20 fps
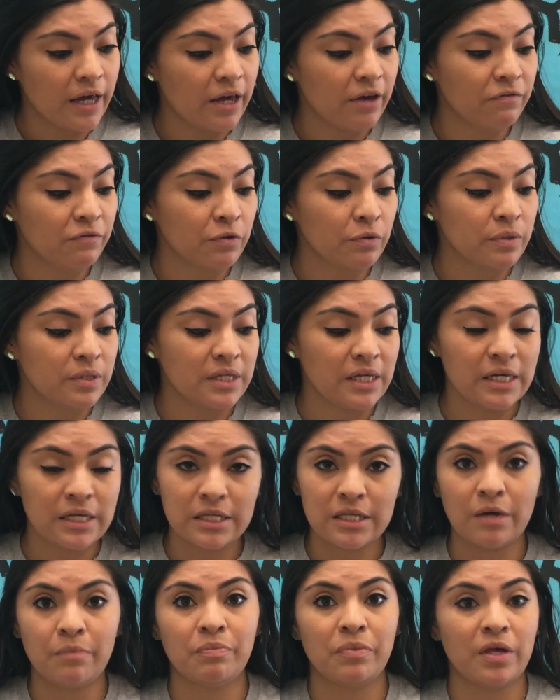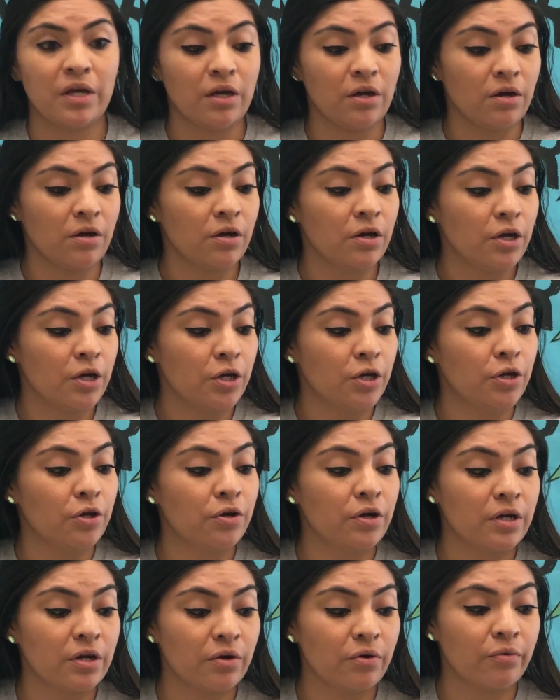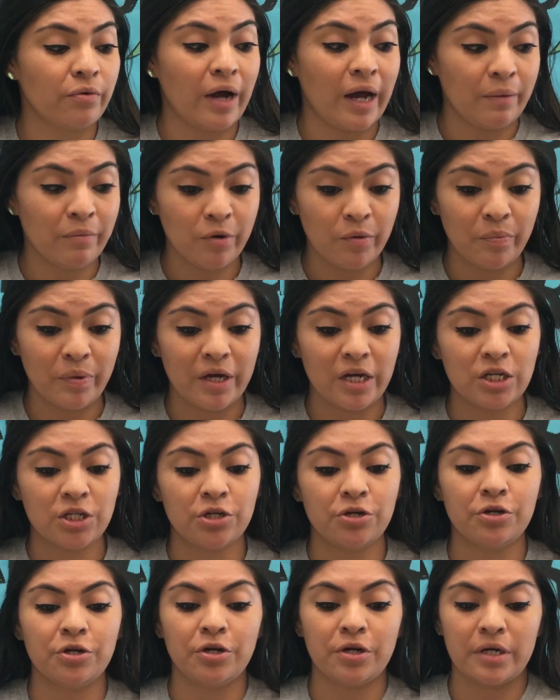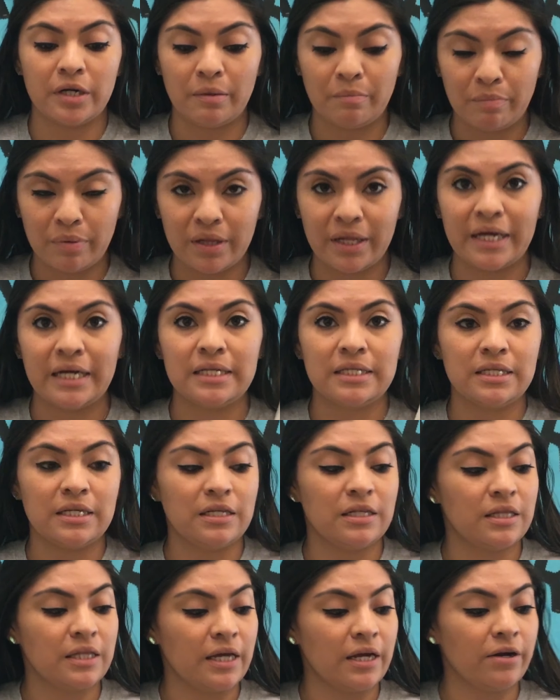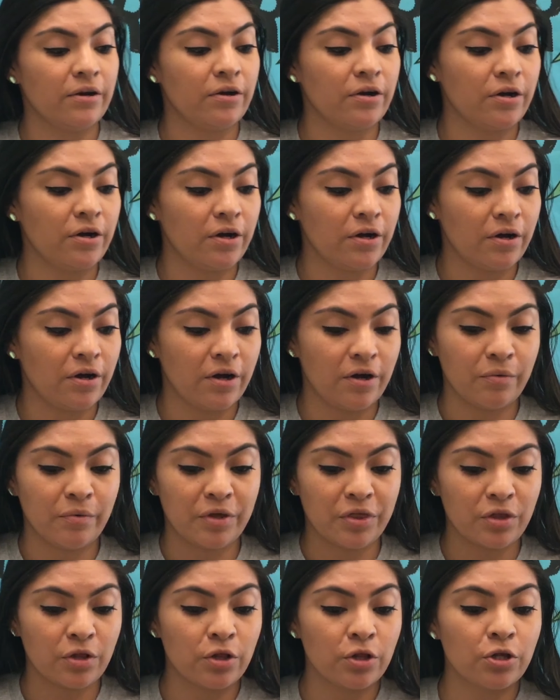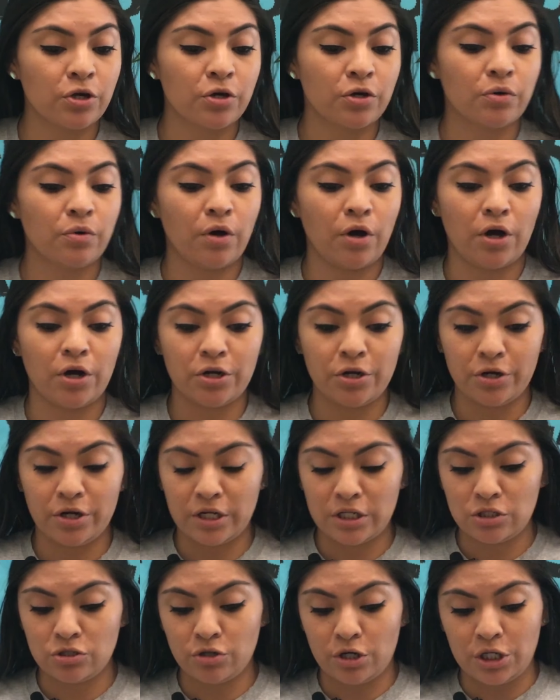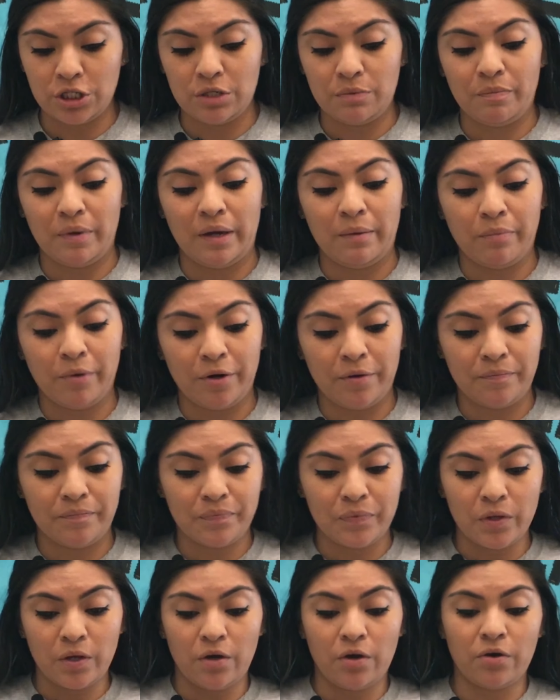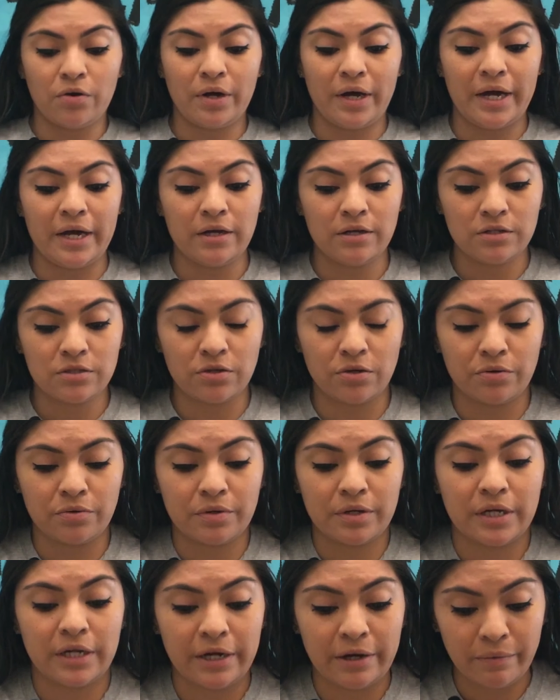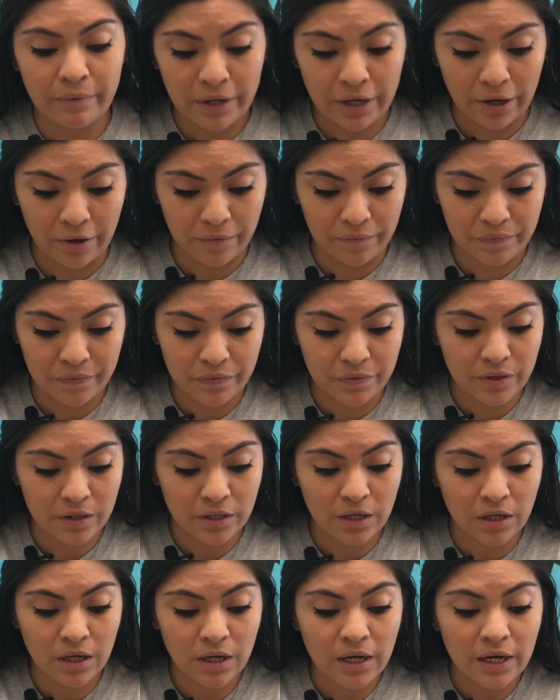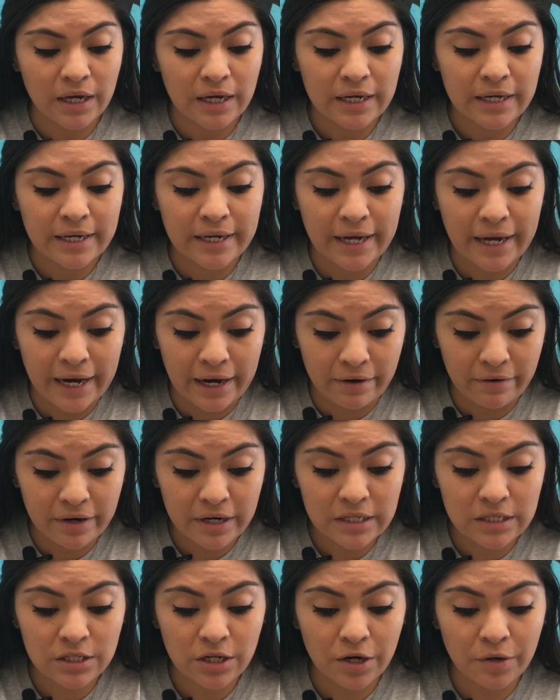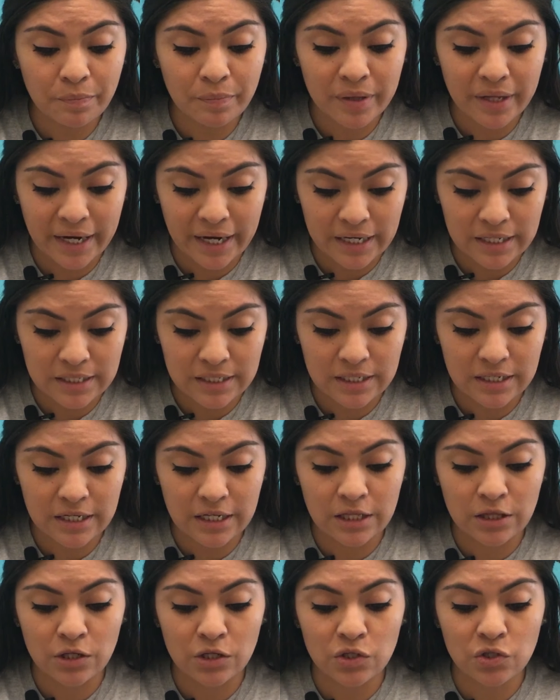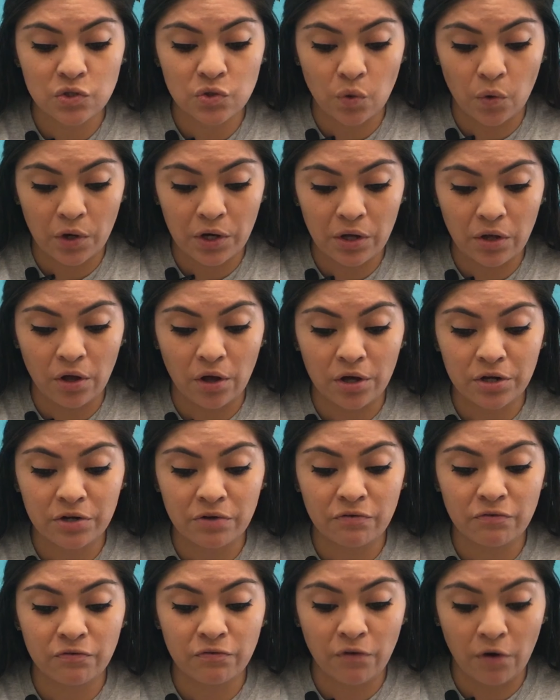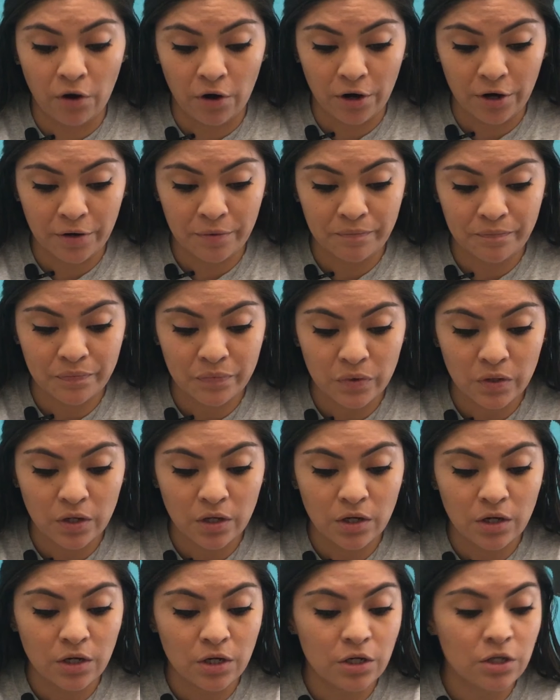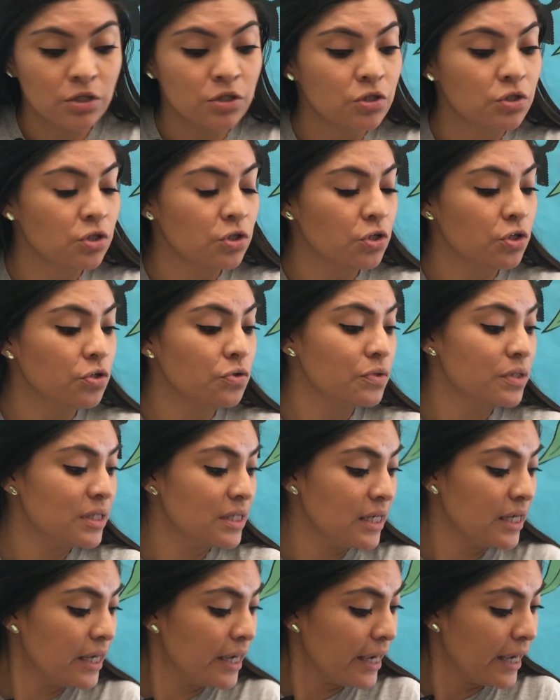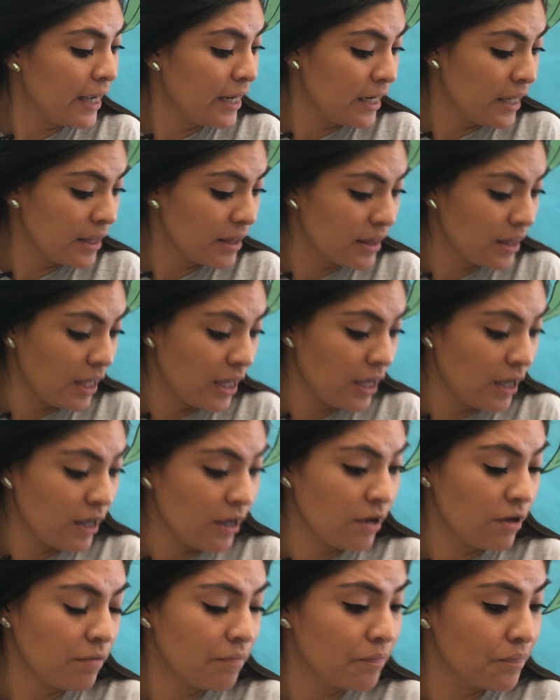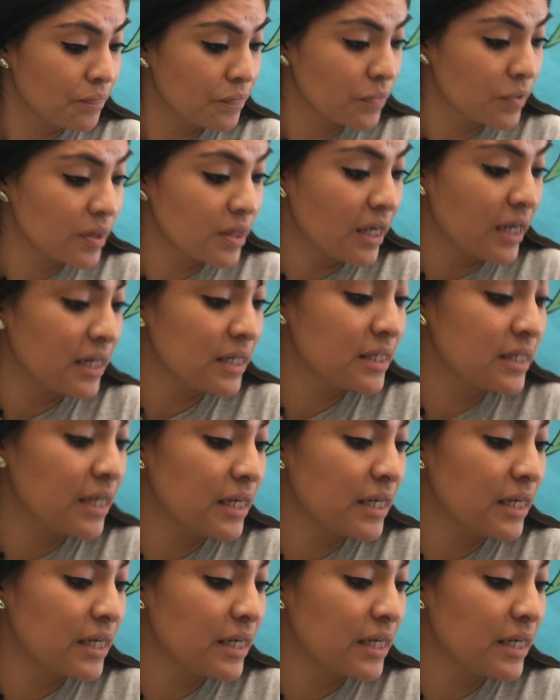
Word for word: if you see something, you're gonna grab your picture and you're gonna place it there with glue on your construction paper. Okay, so here we go. Carrots are planted in the soil on a farm. Do you see anything that